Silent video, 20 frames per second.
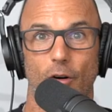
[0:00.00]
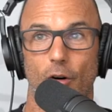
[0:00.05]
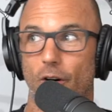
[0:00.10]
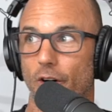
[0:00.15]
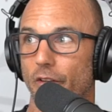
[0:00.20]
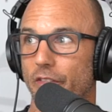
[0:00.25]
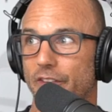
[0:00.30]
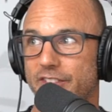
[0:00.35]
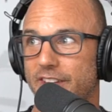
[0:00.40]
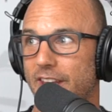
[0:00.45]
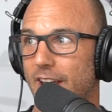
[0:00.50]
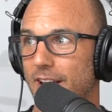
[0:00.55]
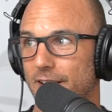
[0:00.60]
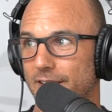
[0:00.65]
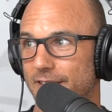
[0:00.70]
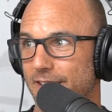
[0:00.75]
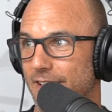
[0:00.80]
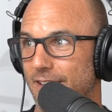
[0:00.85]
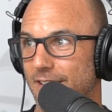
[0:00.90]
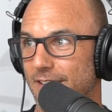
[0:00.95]
all the
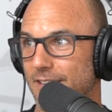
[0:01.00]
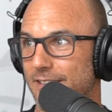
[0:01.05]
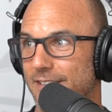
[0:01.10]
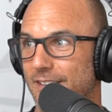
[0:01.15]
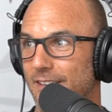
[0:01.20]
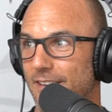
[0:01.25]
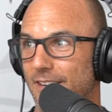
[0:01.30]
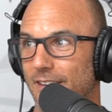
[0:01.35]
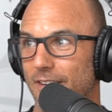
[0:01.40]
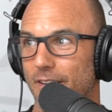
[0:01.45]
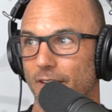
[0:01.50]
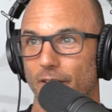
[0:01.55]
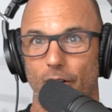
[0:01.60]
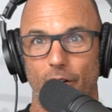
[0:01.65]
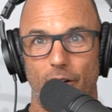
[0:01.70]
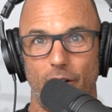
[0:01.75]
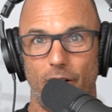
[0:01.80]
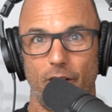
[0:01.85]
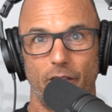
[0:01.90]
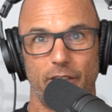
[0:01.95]
skeletons,
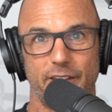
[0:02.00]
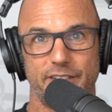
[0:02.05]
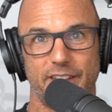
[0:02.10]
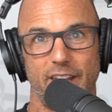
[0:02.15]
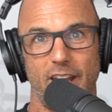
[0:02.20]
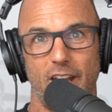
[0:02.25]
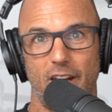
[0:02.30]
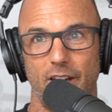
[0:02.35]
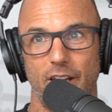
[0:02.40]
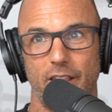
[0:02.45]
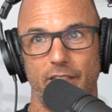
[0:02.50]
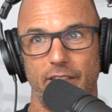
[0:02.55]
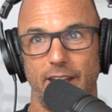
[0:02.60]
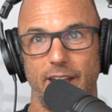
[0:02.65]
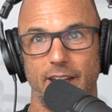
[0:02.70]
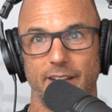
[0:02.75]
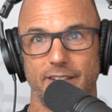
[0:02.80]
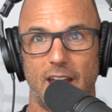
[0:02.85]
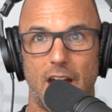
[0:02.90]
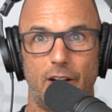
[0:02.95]
all the scary
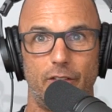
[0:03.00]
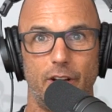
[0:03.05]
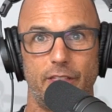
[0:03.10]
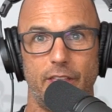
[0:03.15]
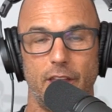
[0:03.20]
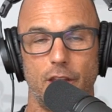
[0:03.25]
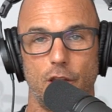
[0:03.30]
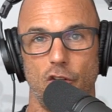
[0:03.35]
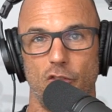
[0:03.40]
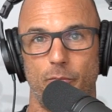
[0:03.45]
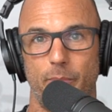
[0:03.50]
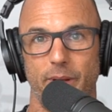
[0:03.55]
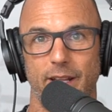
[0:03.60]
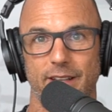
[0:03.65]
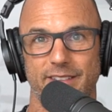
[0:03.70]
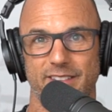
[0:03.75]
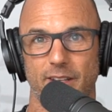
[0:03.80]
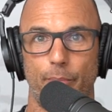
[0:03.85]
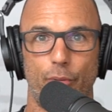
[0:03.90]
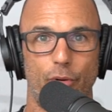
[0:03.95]
things, everything you've
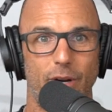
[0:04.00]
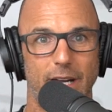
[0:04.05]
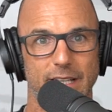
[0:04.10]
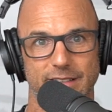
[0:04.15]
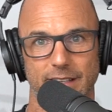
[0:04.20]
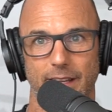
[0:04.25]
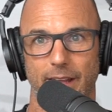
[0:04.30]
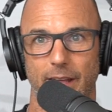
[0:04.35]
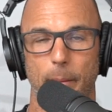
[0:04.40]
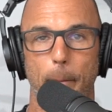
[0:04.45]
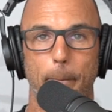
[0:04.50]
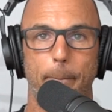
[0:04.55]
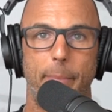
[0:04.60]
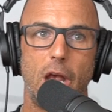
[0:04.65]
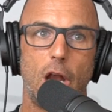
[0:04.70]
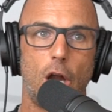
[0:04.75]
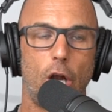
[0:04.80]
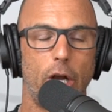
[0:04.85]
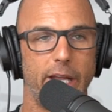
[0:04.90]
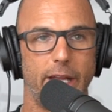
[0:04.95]
been suppressing and
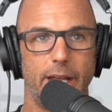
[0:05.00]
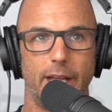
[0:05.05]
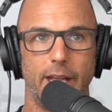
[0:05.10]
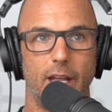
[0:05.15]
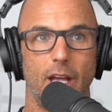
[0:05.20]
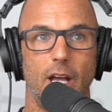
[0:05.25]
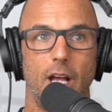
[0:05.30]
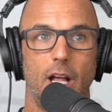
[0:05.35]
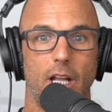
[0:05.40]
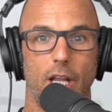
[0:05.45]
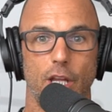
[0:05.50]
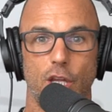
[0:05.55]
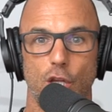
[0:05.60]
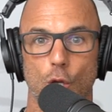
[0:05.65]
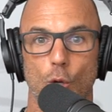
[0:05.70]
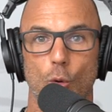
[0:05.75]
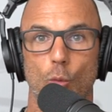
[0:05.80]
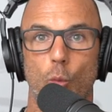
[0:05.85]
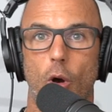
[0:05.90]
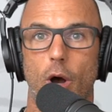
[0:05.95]
burying. Like
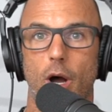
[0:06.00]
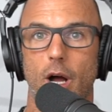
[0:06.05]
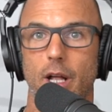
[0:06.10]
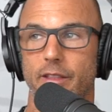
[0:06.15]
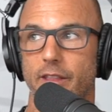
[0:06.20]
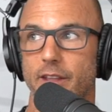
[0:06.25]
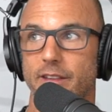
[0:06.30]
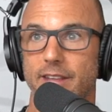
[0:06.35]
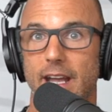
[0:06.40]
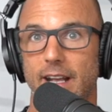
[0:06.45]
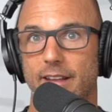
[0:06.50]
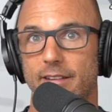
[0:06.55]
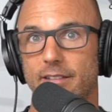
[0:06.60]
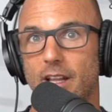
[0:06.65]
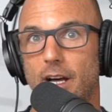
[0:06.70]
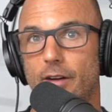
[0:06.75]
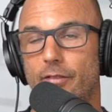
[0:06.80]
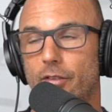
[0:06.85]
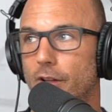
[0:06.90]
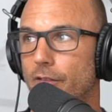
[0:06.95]
you want the next
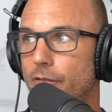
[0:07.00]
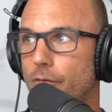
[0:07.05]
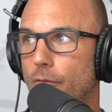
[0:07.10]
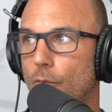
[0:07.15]
level of